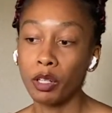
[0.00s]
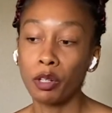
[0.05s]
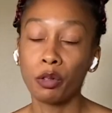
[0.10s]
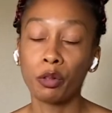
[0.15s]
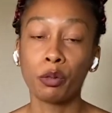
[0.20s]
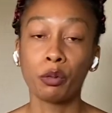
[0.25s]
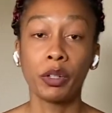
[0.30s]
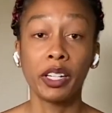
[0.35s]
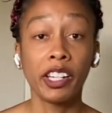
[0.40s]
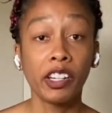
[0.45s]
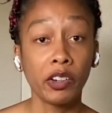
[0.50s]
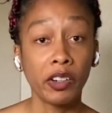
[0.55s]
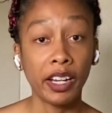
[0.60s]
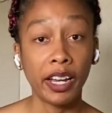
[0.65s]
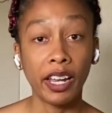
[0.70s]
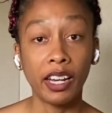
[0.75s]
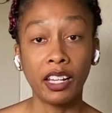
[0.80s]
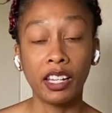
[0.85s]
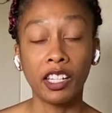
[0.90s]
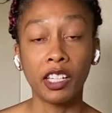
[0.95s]

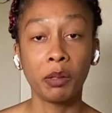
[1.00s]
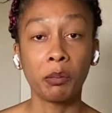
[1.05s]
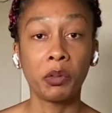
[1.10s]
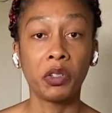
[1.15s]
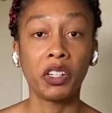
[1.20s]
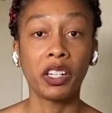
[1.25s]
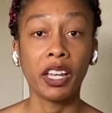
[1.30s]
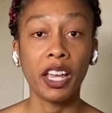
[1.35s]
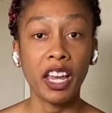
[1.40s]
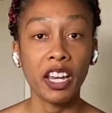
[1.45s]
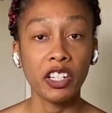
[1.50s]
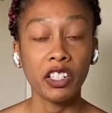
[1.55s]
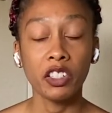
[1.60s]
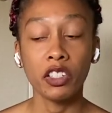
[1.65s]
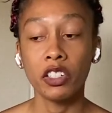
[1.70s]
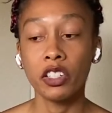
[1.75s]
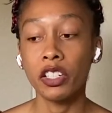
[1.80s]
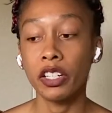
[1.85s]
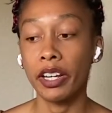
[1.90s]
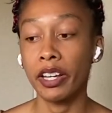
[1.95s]
recreating communication
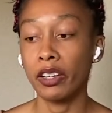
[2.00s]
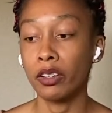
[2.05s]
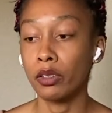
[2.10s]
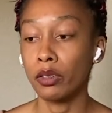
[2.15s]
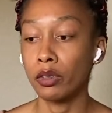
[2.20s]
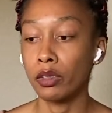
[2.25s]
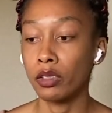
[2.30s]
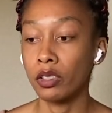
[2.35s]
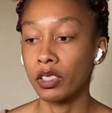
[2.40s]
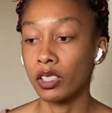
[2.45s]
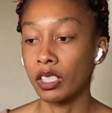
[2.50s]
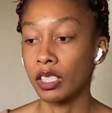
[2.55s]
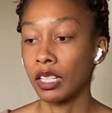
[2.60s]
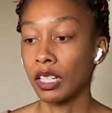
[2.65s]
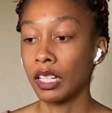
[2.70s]
channels,